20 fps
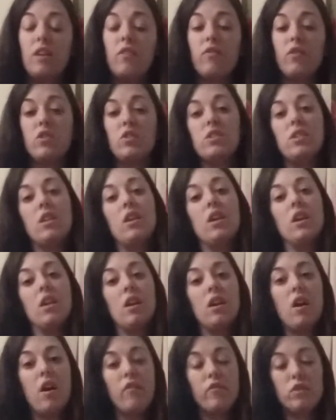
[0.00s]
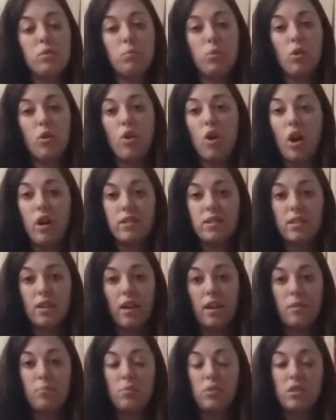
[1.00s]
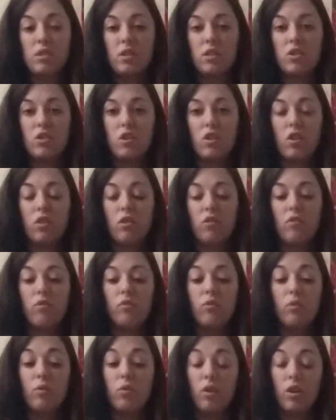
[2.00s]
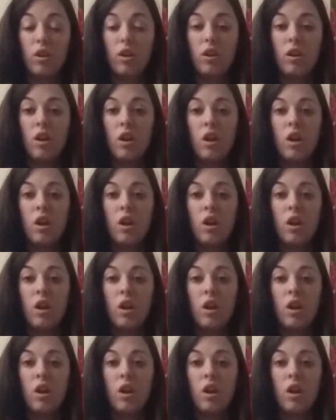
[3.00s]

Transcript: if you're sitting in a comfortable cross-legged position on the floor,